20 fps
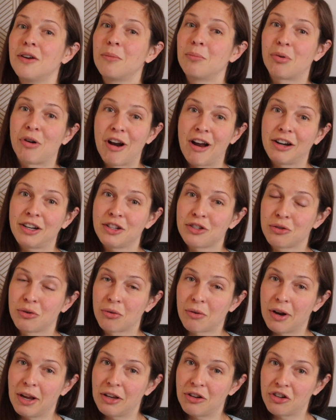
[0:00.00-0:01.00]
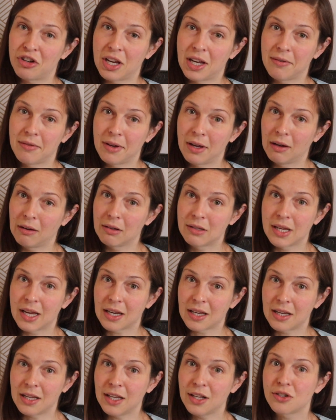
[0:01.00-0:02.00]
practice great shaving
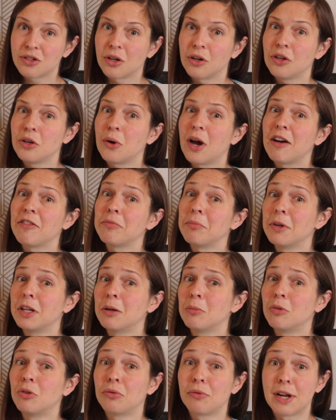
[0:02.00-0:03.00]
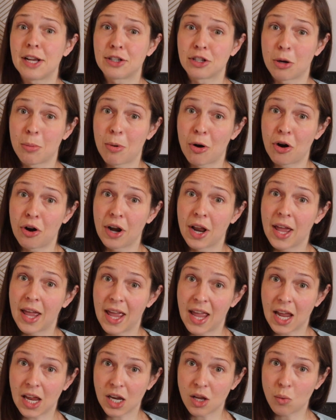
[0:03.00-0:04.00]
techniques so you have minimal razor burn
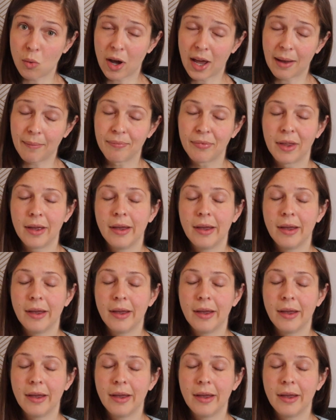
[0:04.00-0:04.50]
anyway.